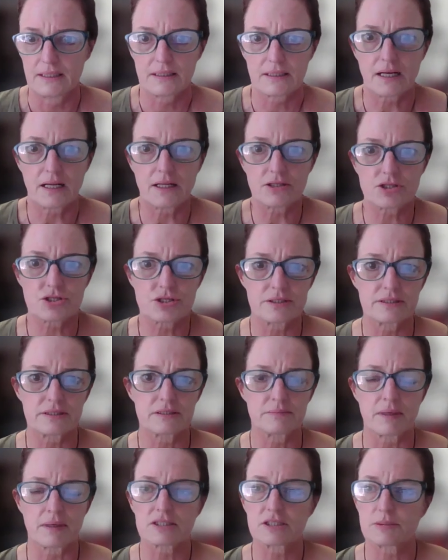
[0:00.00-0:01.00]
cultures,
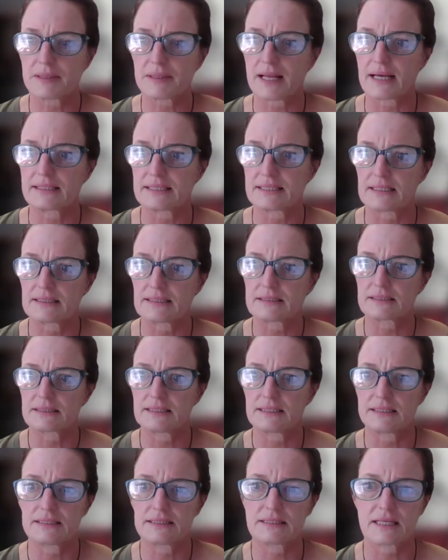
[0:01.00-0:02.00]
multiple
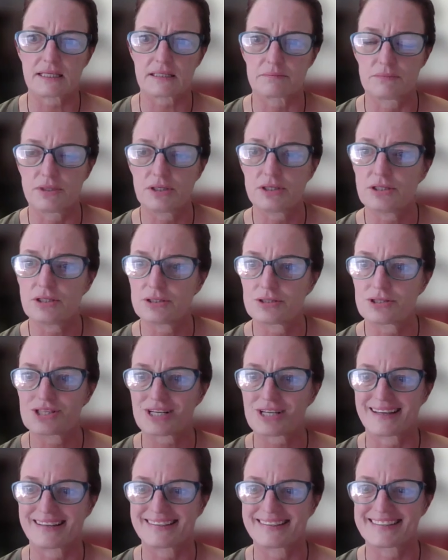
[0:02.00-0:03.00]
identities that merge,
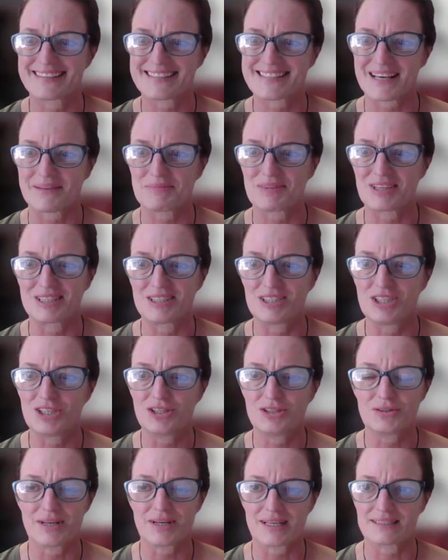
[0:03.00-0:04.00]
and something
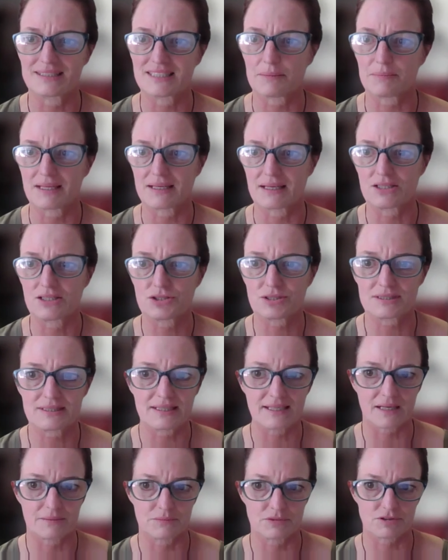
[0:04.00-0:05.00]
new and something
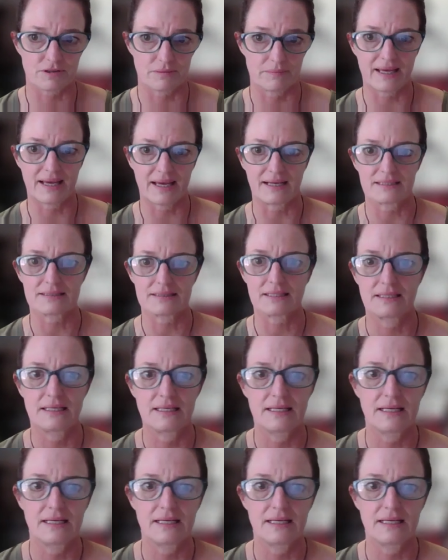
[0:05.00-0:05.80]
interesting comes from that,